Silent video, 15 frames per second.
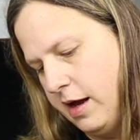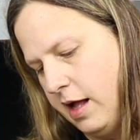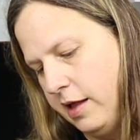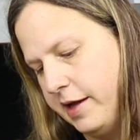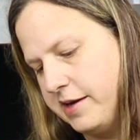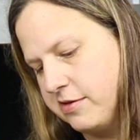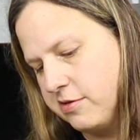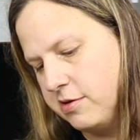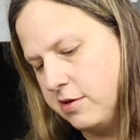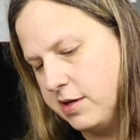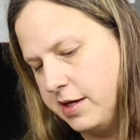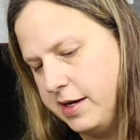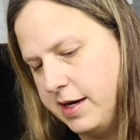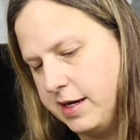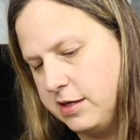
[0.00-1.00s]
electrical
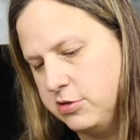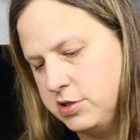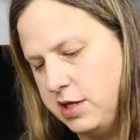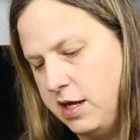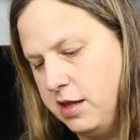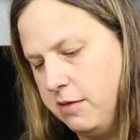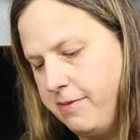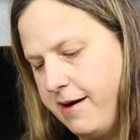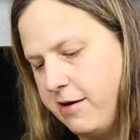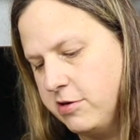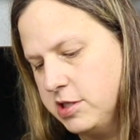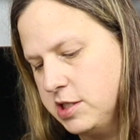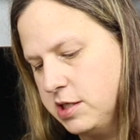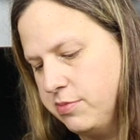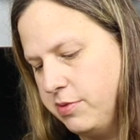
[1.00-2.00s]
connectors in the
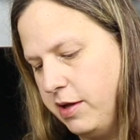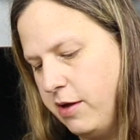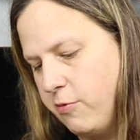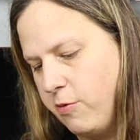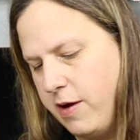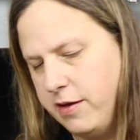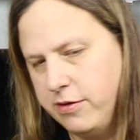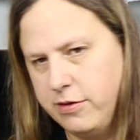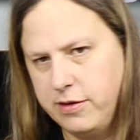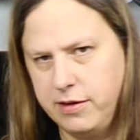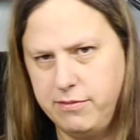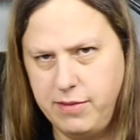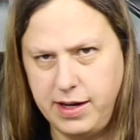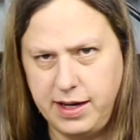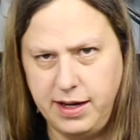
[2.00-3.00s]
power supply rather
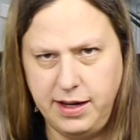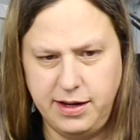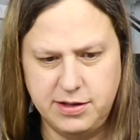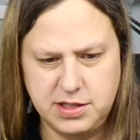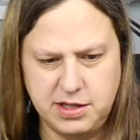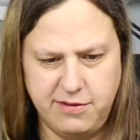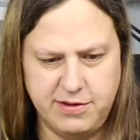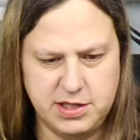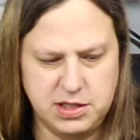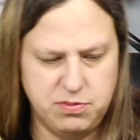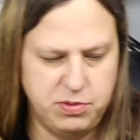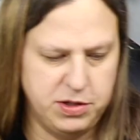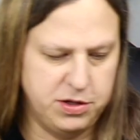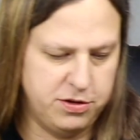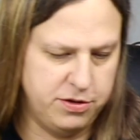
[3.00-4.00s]
than making use of a
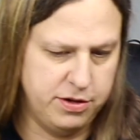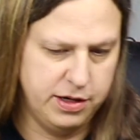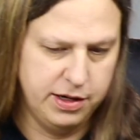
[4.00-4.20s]
splitter.